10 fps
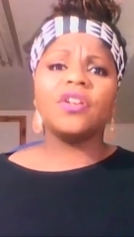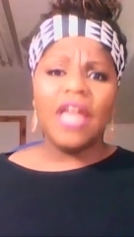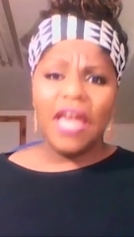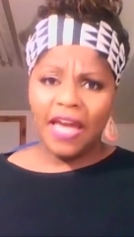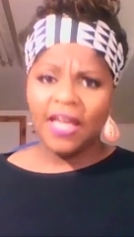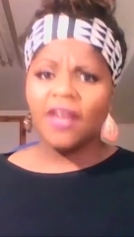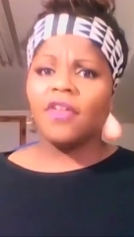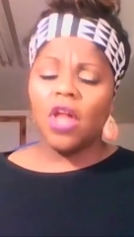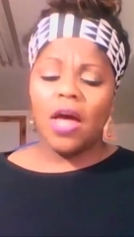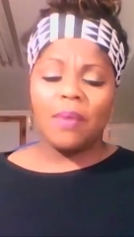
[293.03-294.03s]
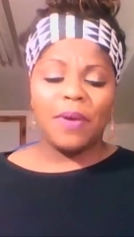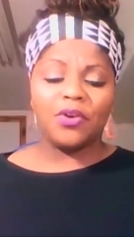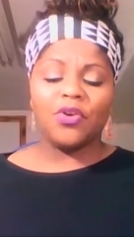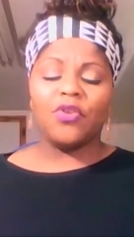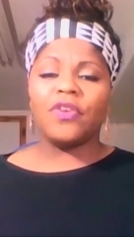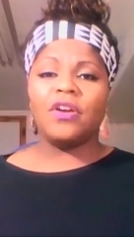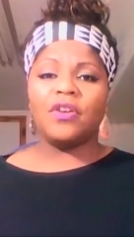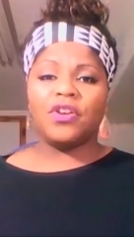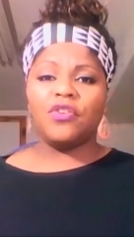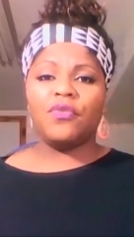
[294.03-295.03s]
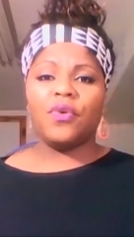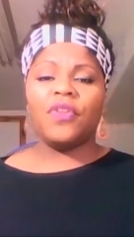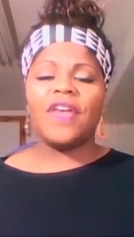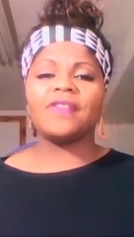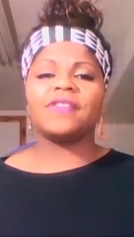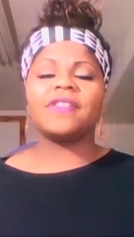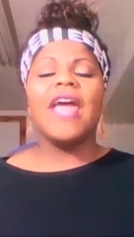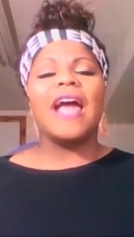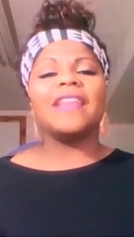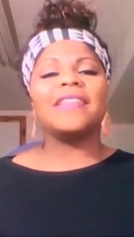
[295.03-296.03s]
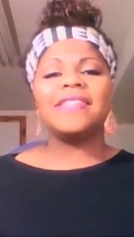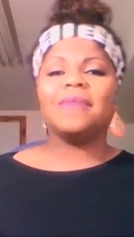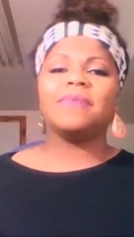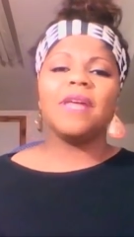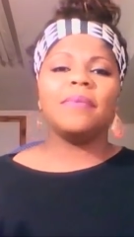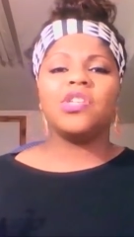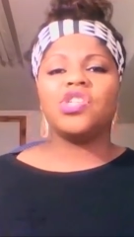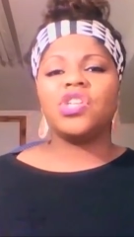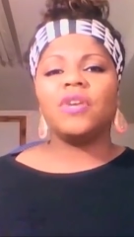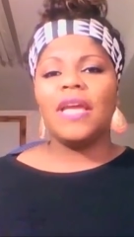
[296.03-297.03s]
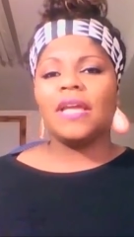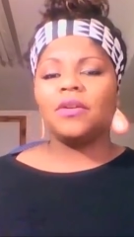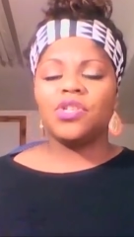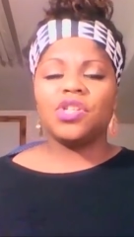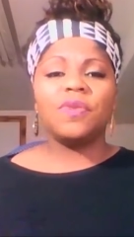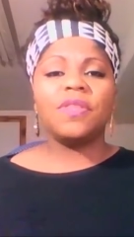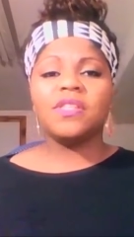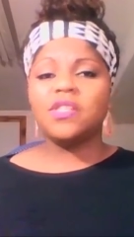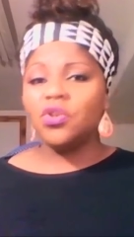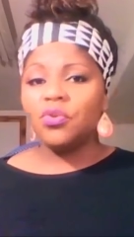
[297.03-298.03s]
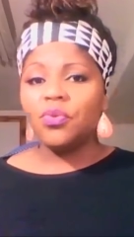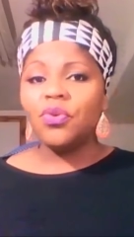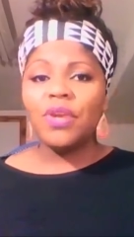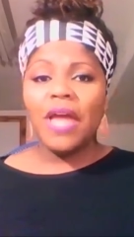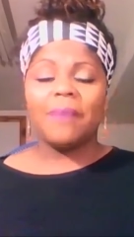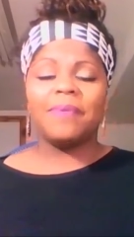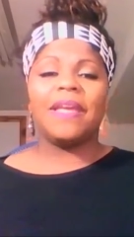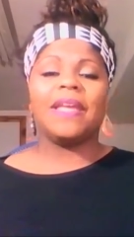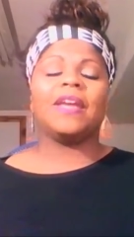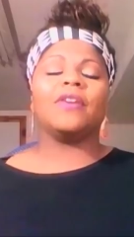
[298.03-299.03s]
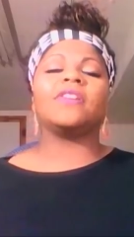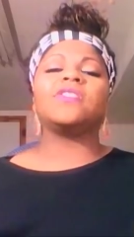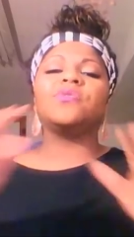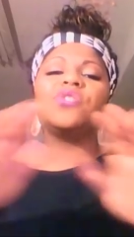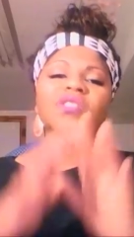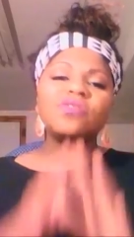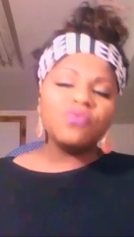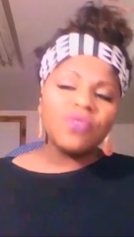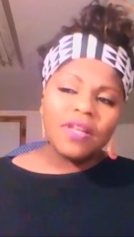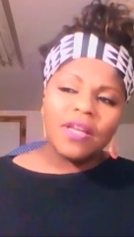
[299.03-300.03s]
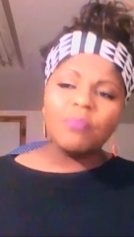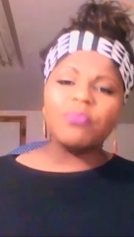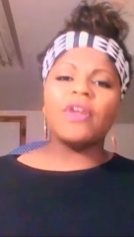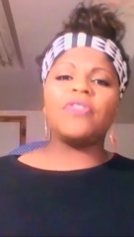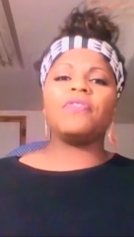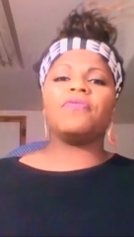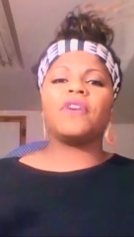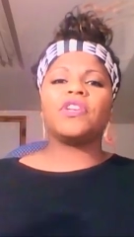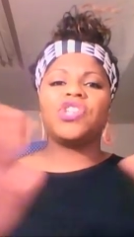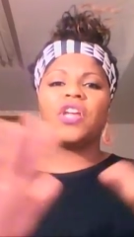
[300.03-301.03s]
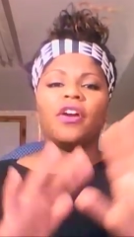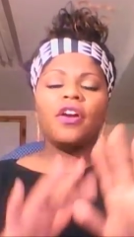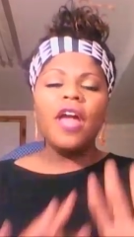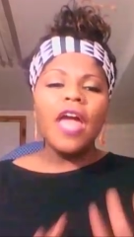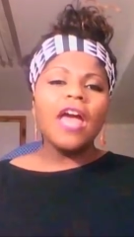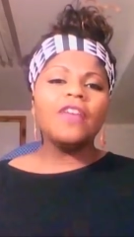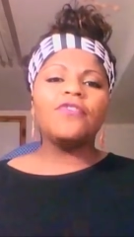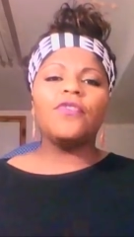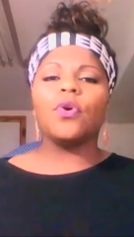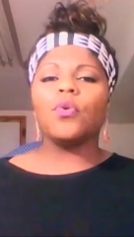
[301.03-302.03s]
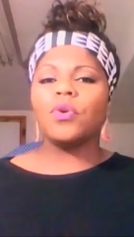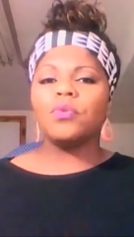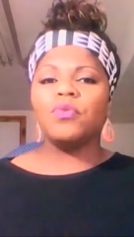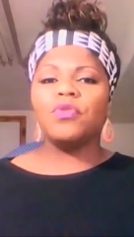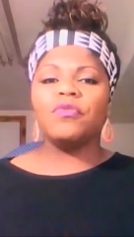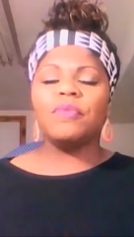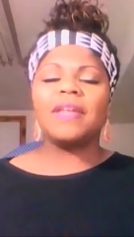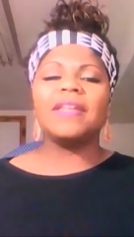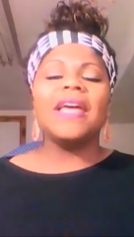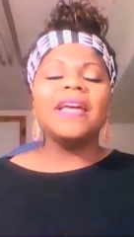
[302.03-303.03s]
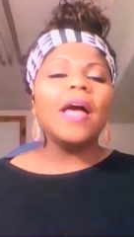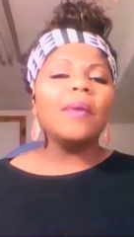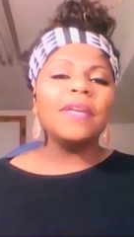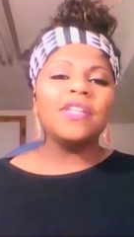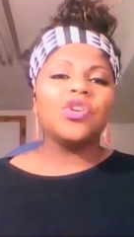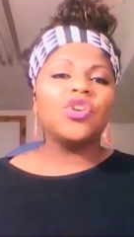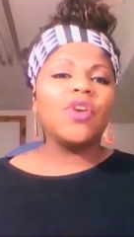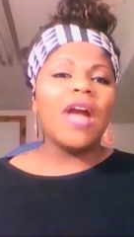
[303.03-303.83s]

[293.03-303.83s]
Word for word: heck of a lot better over here in your fourth house. At the same time, it's sharing energy with this new moon happening in Aries. So just really a breath of fresh air and forward movement coming to your